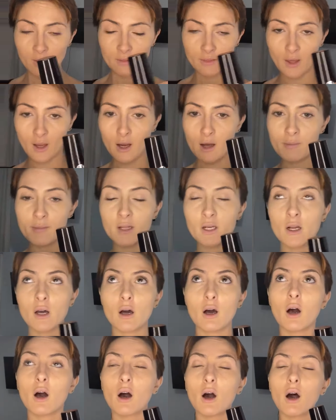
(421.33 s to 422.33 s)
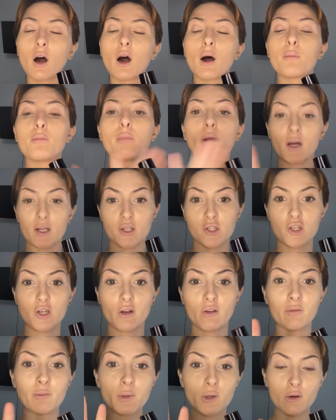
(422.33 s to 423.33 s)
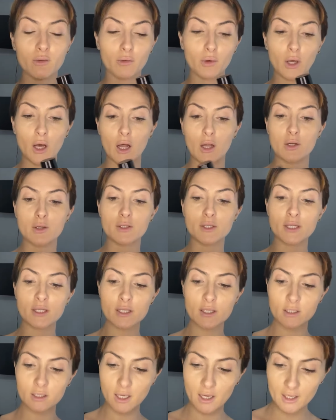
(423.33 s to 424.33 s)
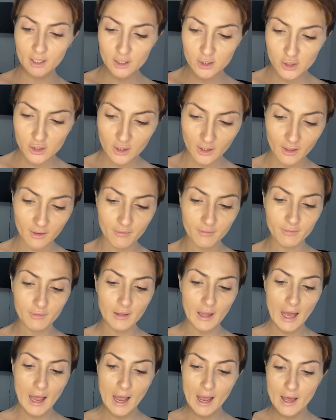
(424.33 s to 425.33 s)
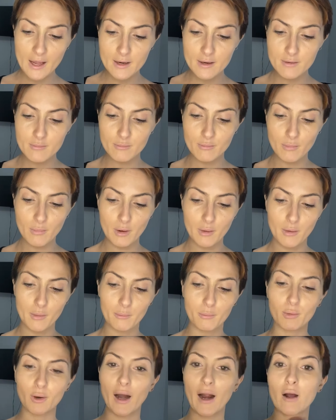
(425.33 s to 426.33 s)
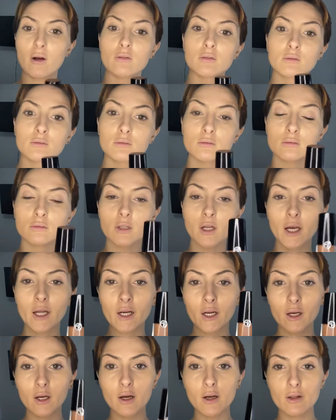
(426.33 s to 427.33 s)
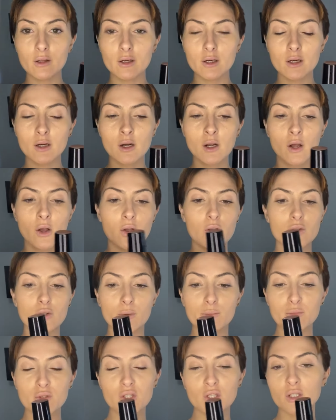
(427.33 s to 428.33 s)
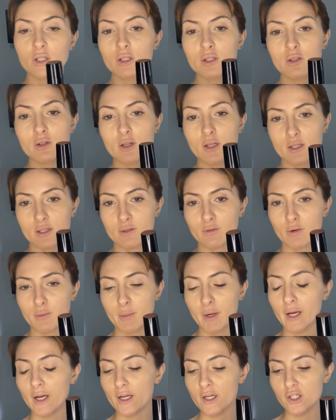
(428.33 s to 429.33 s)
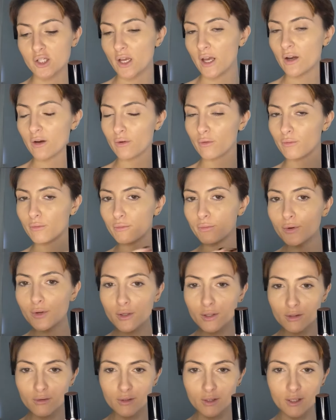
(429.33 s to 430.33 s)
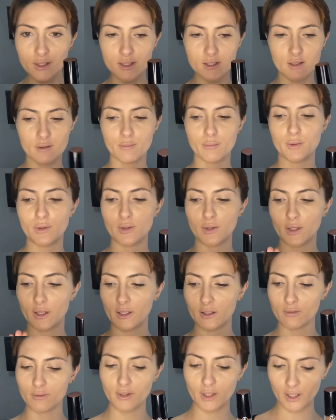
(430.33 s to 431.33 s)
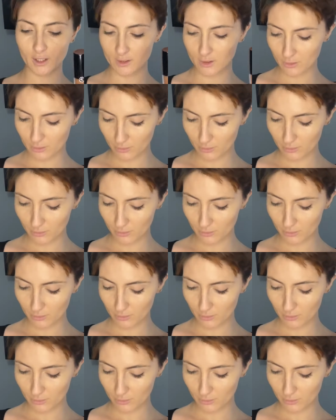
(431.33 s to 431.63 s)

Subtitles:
They come in a bunch of beautiful colors. This is kind of just like a flat brown kind of color. So I'm just gonna do this for my eyeshadow. Really, really simple. I don't want to get too